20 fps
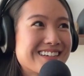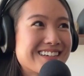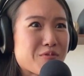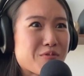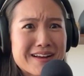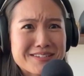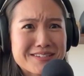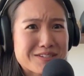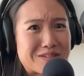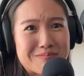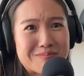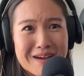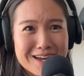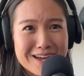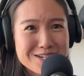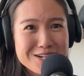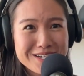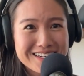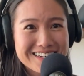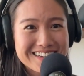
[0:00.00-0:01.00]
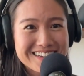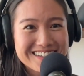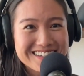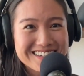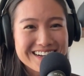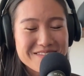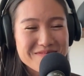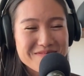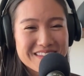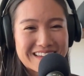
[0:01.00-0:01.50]
Practical Magic,
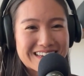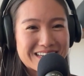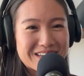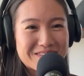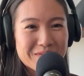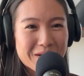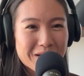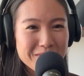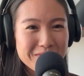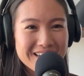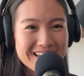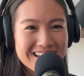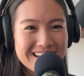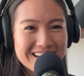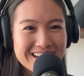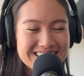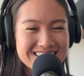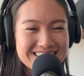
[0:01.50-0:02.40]
I'm thinking maybe.